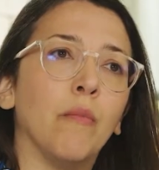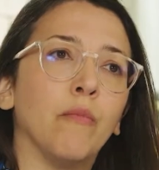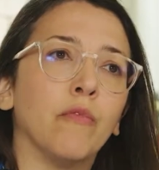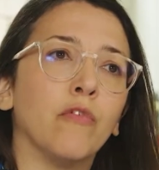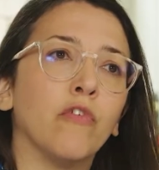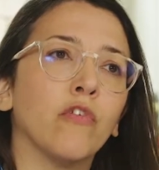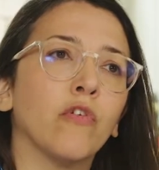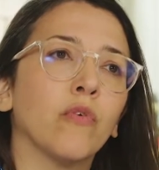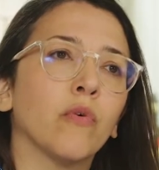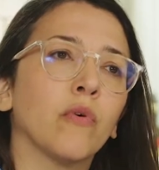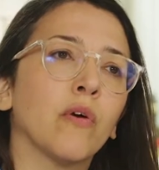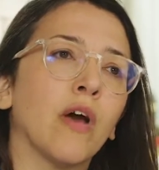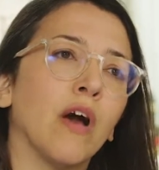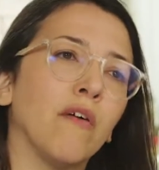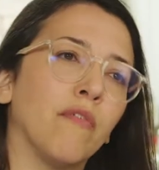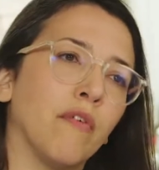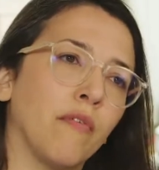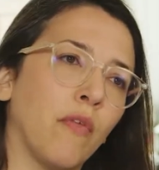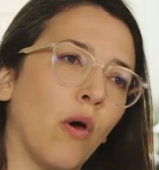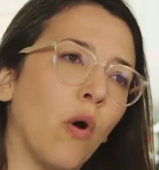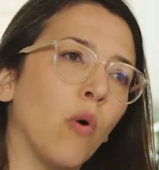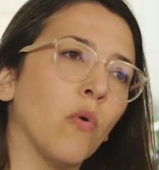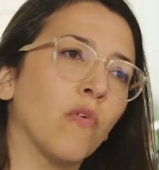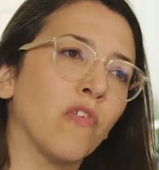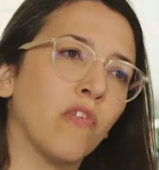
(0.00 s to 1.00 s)
to cover
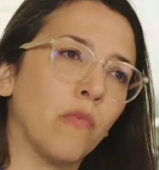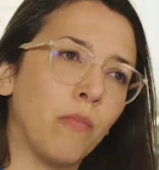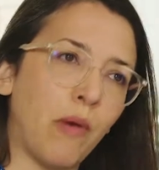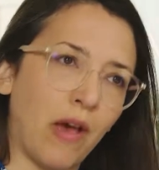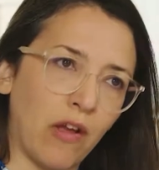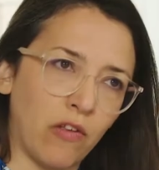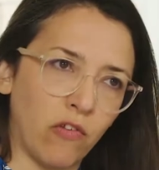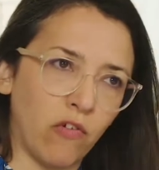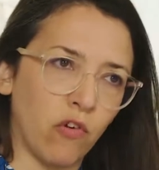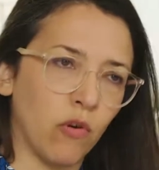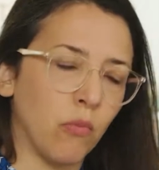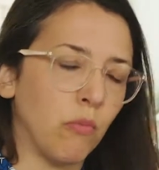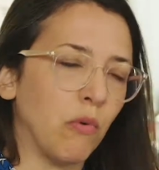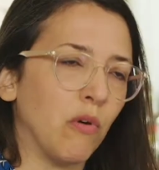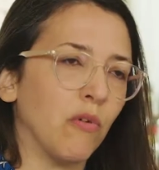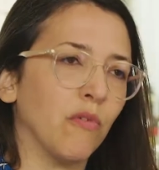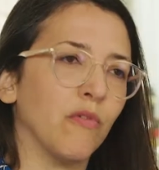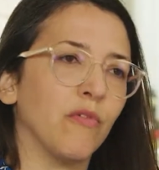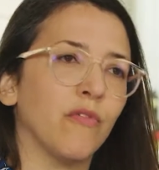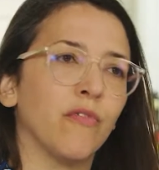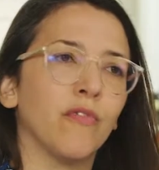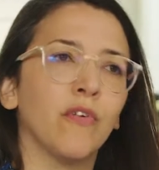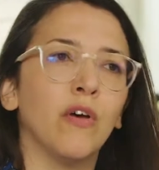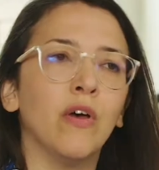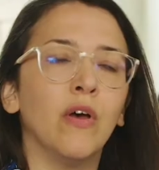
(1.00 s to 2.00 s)
the whole spectrum
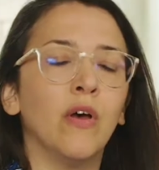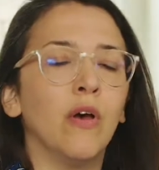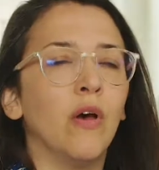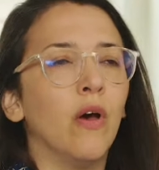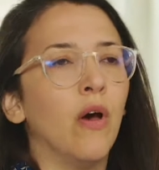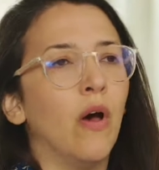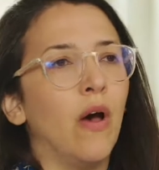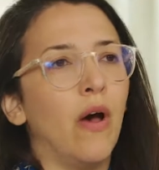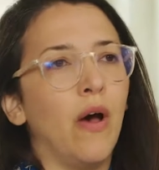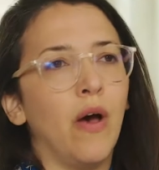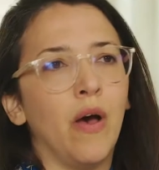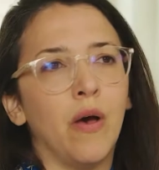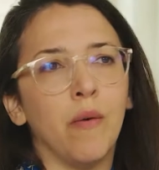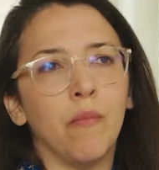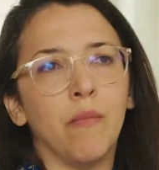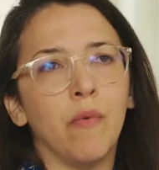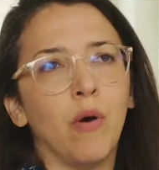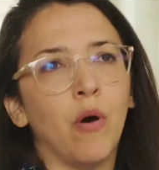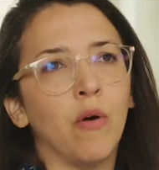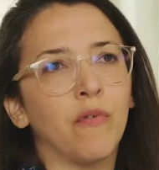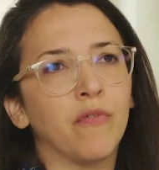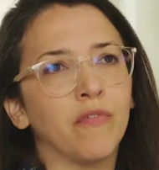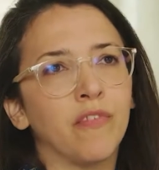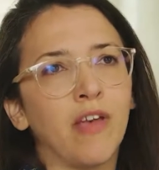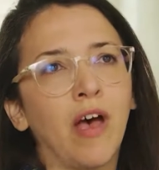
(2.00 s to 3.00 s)

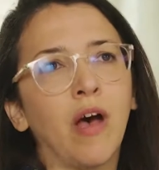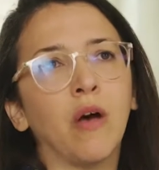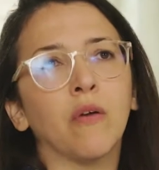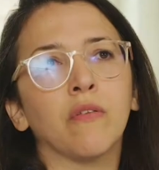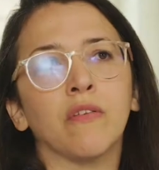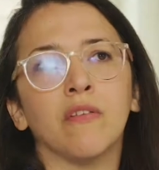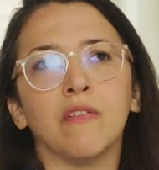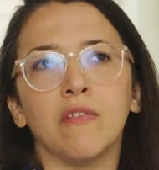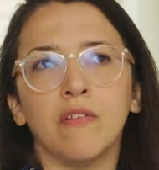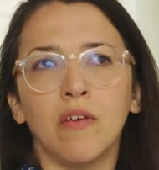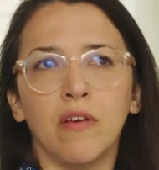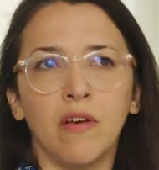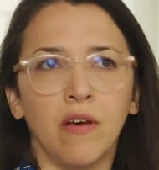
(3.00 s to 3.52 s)
of doubt and